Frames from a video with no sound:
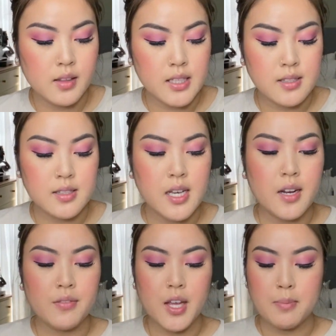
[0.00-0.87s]
this is kind
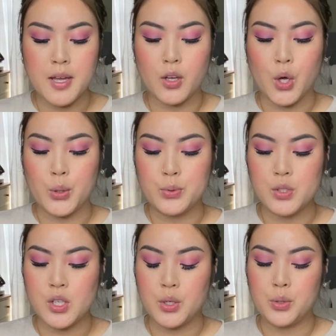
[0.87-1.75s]
of like my
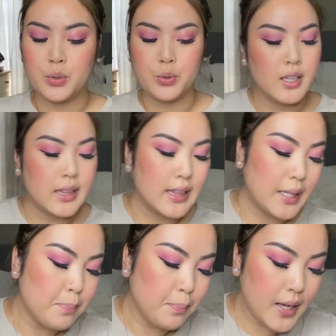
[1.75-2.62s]
go-to
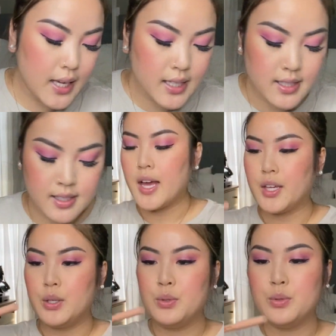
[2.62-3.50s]
lippies. I
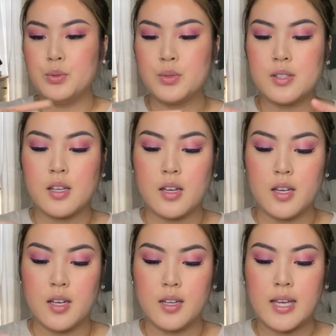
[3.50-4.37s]
use
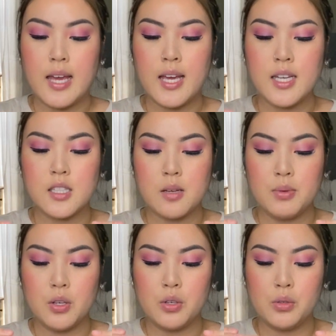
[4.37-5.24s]
the
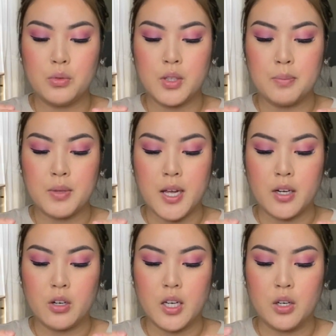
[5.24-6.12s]
KKW Lip
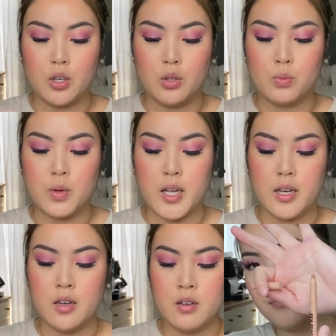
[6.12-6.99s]
Liner in Nude
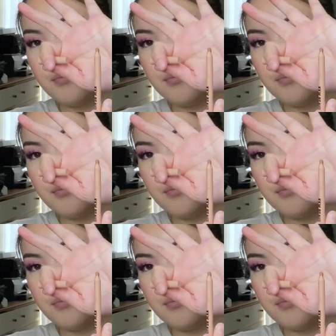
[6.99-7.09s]
1.